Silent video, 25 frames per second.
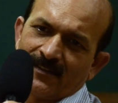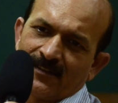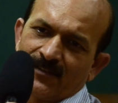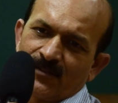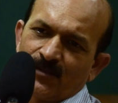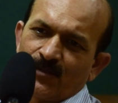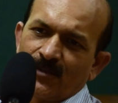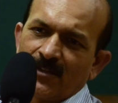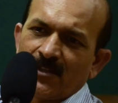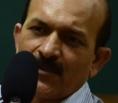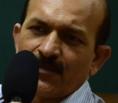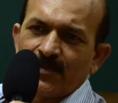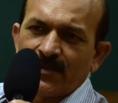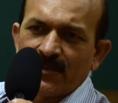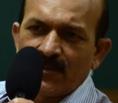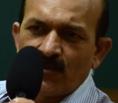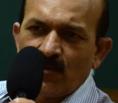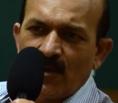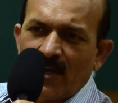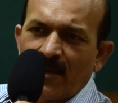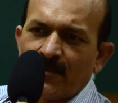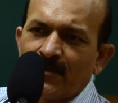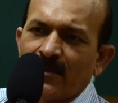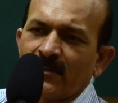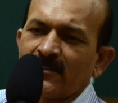So if
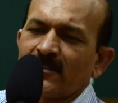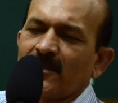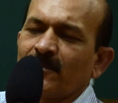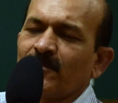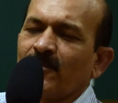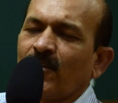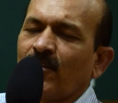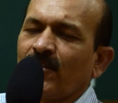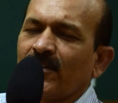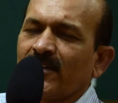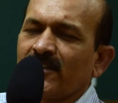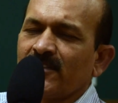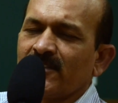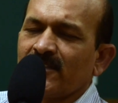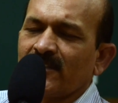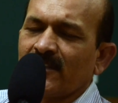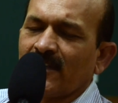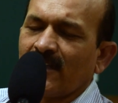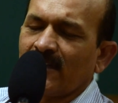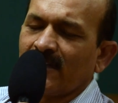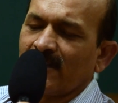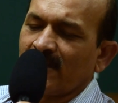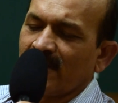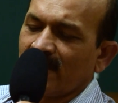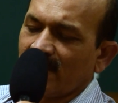you have uh, some
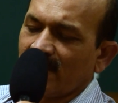original